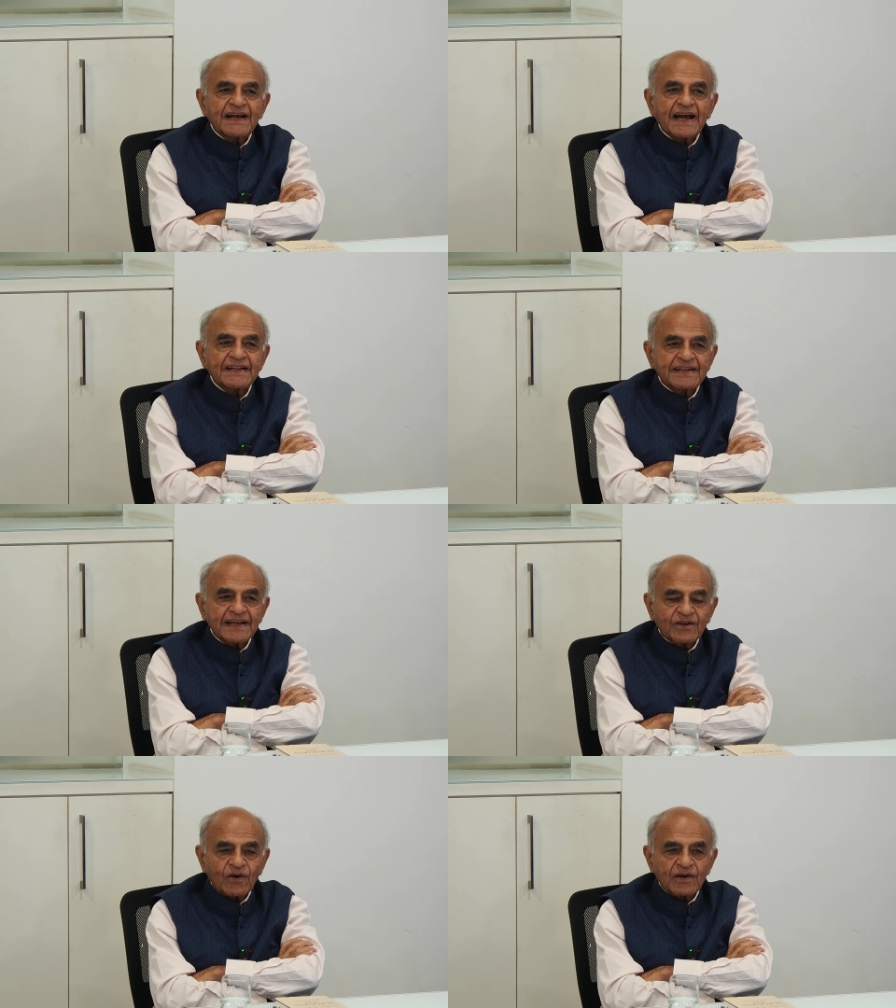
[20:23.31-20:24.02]
And
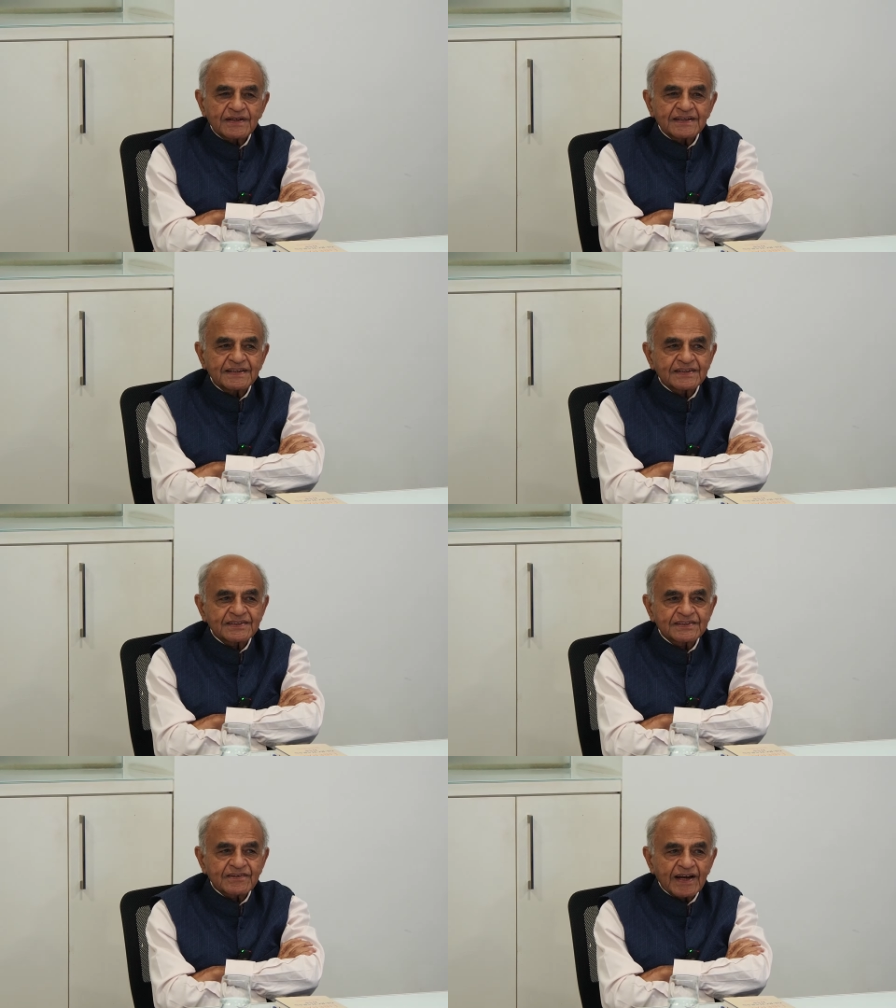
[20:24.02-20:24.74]
they called it a
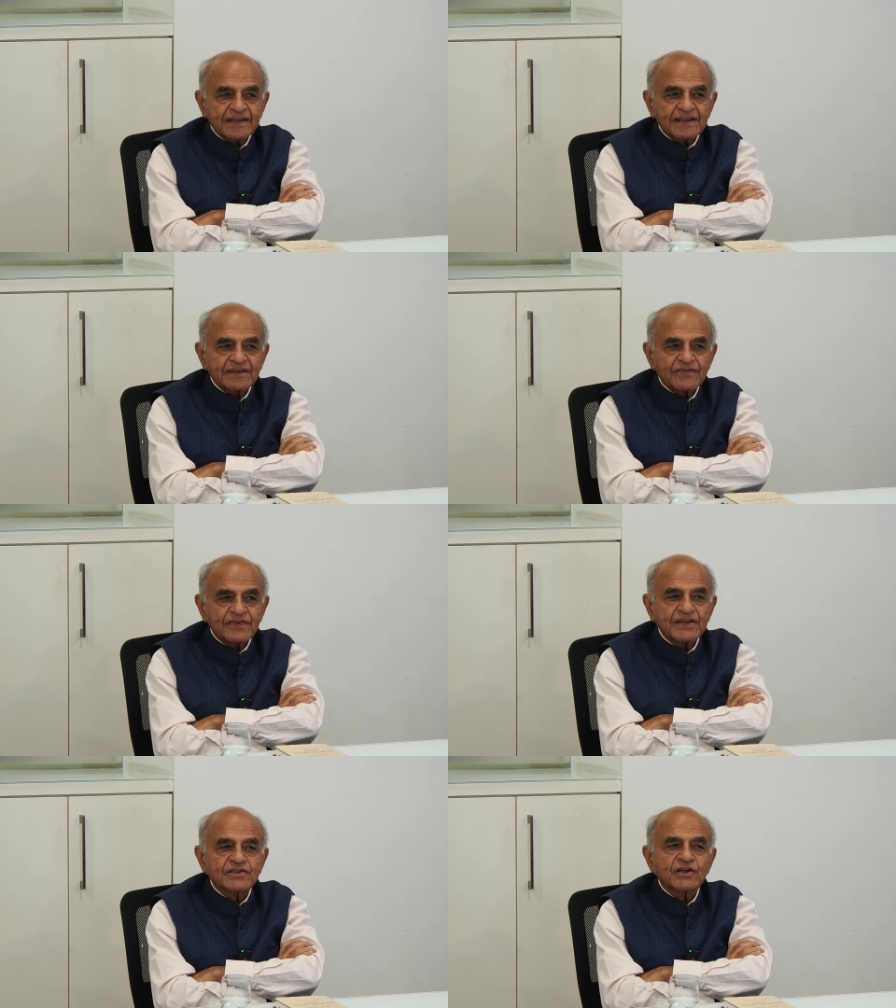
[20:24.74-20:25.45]
striking
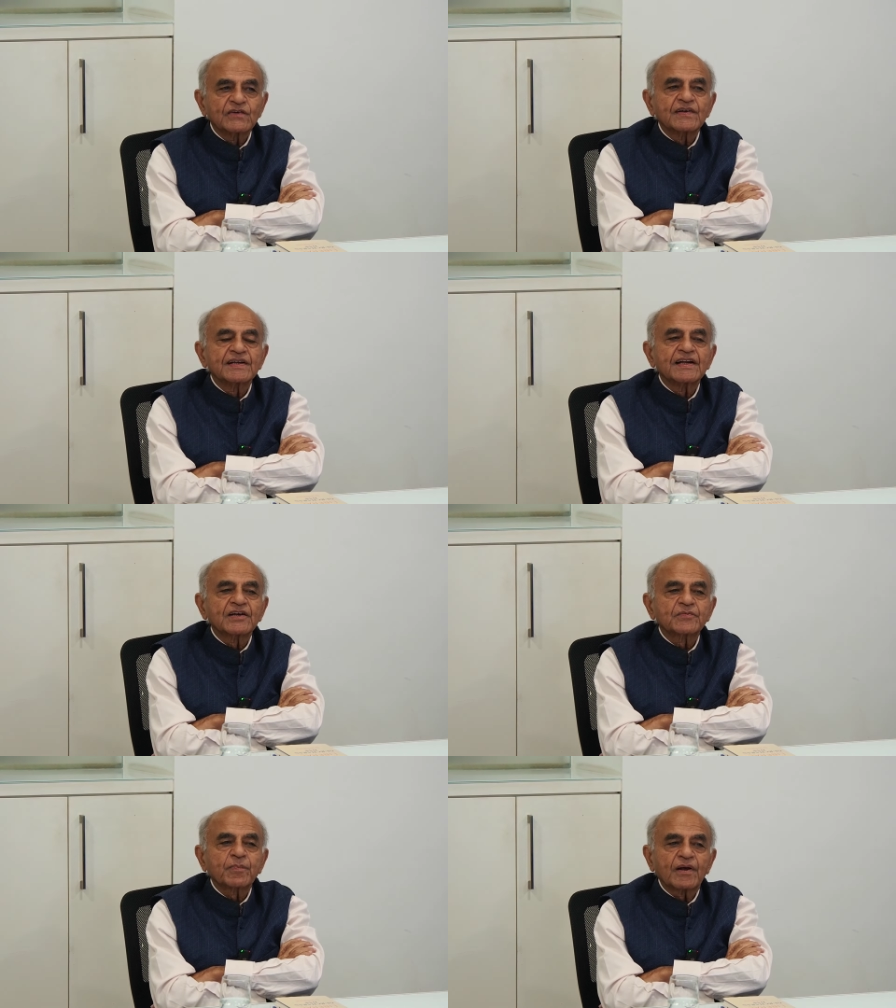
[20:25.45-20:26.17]
feature of
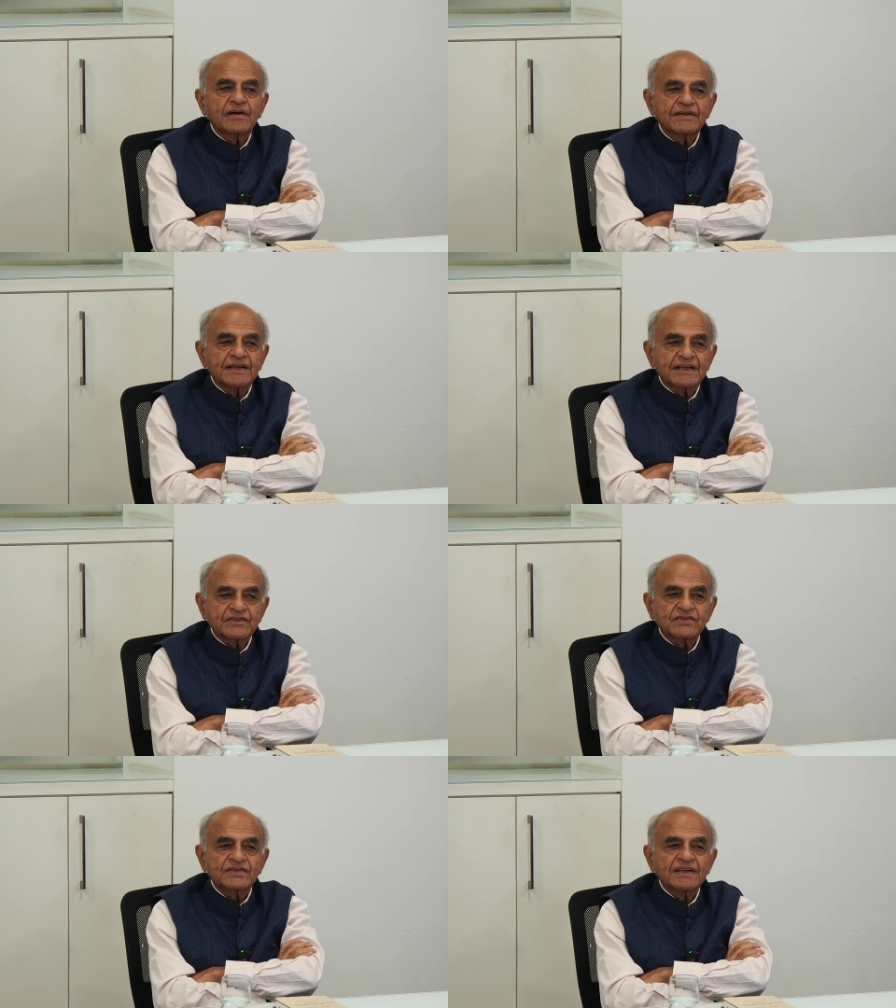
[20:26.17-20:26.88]
India's
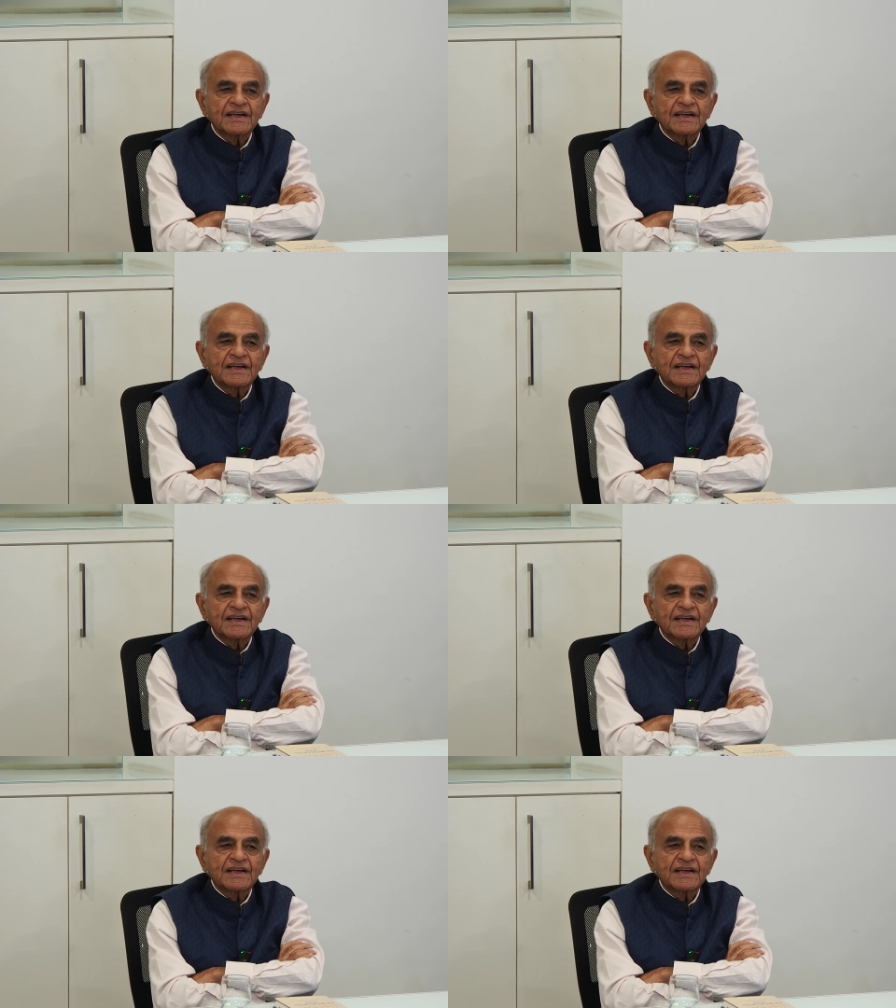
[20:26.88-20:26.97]
politics.